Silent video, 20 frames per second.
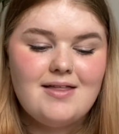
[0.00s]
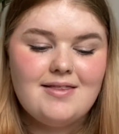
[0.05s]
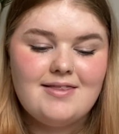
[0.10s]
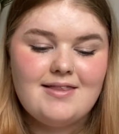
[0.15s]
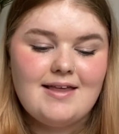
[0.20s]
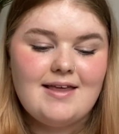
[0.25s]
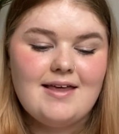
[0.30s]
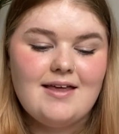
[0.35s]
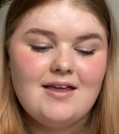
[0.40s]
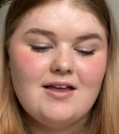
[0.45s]

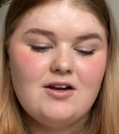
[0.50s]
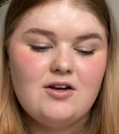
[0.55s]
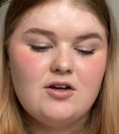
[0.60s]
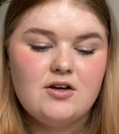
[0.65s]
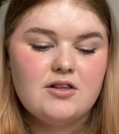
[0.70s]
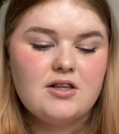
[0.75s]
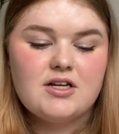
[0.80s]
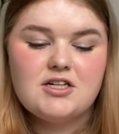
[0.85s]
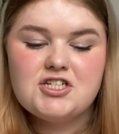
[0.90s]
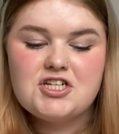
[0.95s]
the
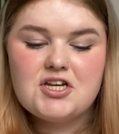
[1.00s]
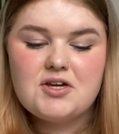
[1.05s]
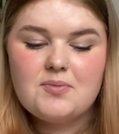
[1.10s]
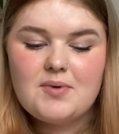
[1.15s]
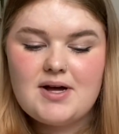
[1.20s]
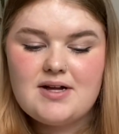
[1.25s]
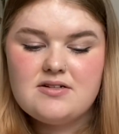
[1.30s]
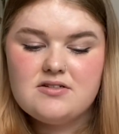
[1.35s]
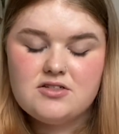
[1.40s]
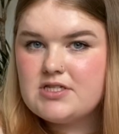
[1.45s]
look that she
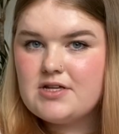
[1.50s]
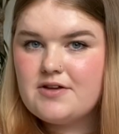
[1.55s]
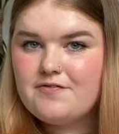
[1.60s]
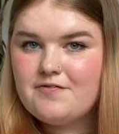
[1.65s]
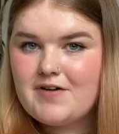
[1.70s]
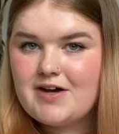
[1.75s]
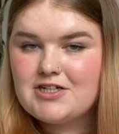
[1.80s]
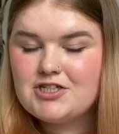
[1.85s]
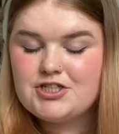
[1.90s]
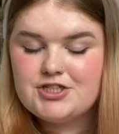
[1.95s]
wears to the
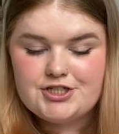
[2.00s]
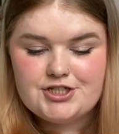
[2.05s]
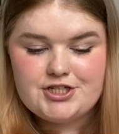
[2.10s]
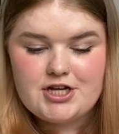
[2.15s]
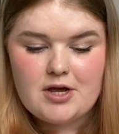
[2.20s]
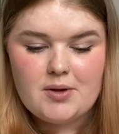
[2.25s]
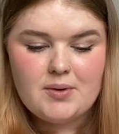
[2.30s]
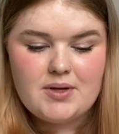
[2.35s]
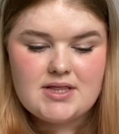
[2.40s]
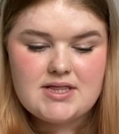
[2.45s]
fashion
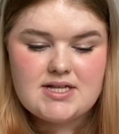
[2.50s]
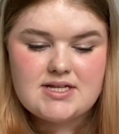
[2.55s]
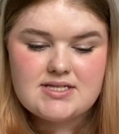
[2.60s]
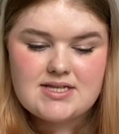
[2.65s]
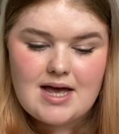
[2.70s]
show in this